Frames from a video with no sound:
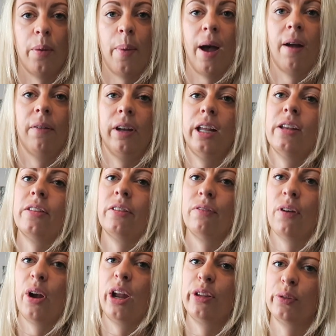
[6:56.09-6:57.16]
Apparently it's a
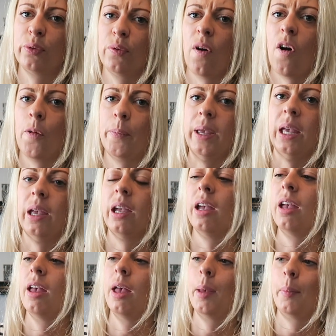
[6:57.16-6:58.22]
very sort of hoppy
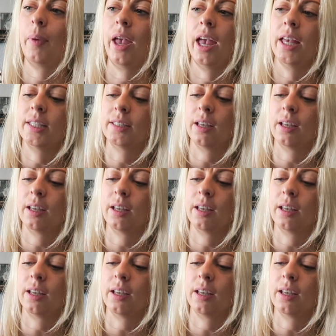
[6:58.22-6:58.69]
beer.